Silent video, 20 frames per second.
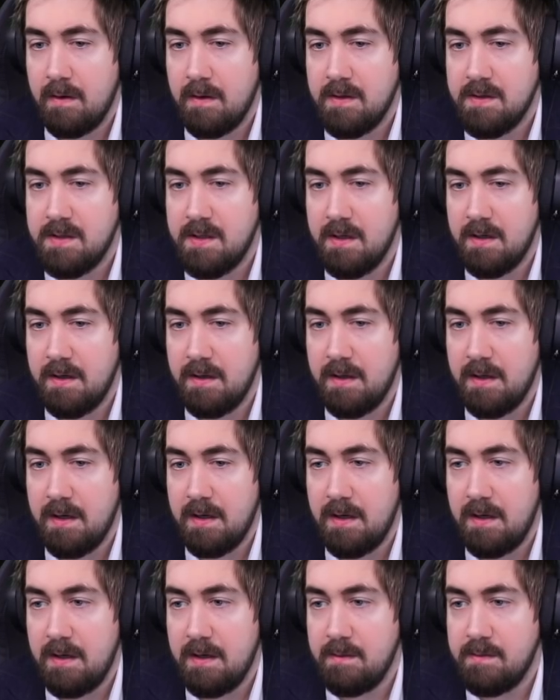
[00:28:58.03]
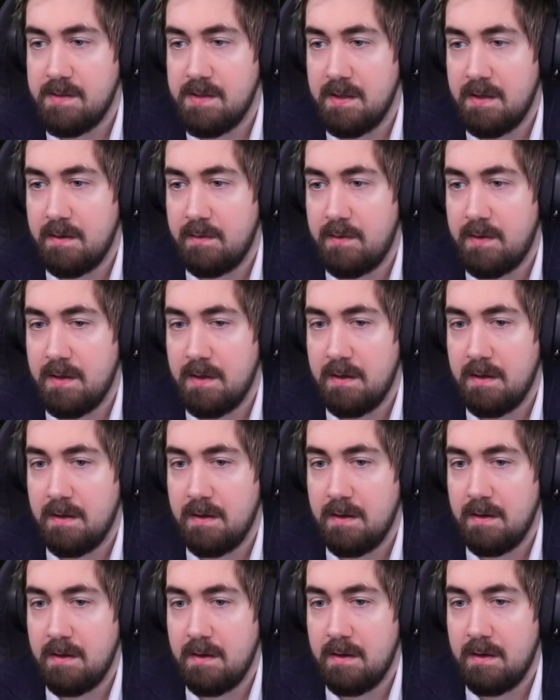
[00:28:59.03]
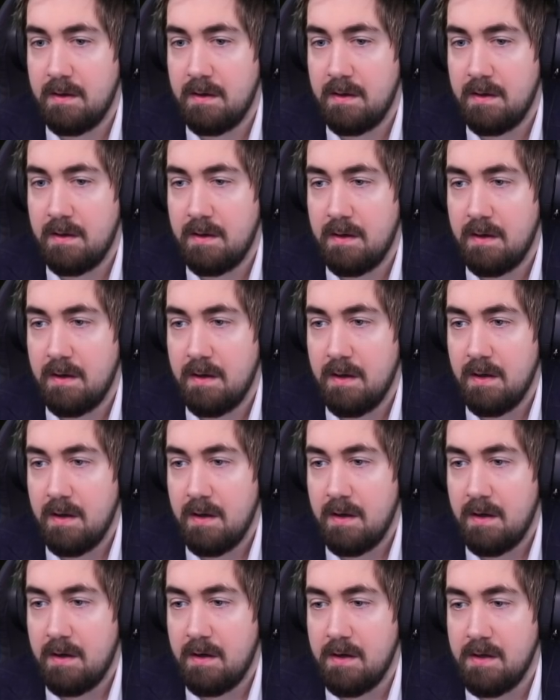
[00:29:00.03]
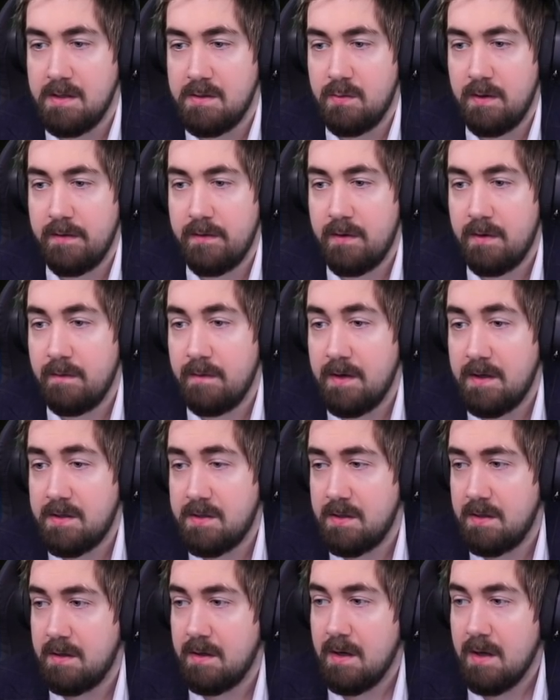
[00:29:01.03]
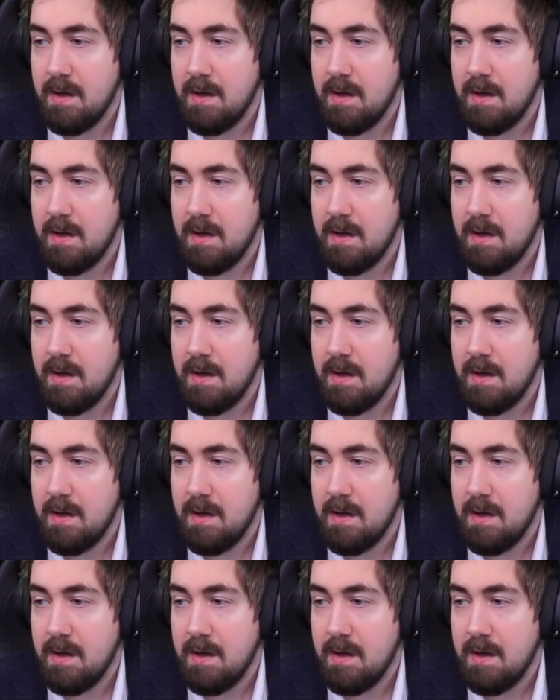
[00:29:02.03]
It's not in the in-game setup then. Curse Wave of Conviction.